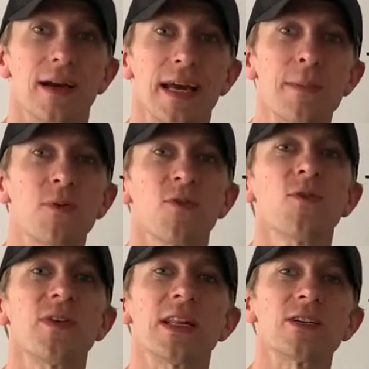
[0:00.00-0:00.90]

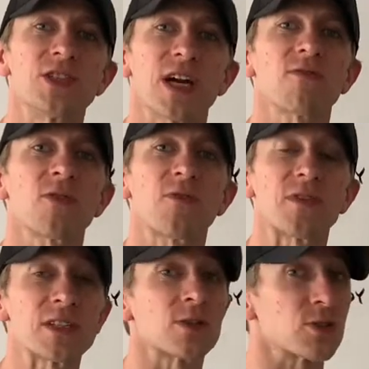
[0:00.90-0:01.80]
improving their general
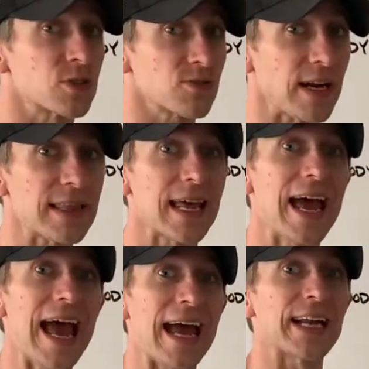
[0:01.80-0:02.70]
physical strength
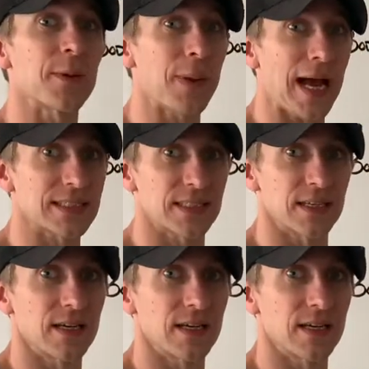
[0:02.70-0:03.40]
and capacity.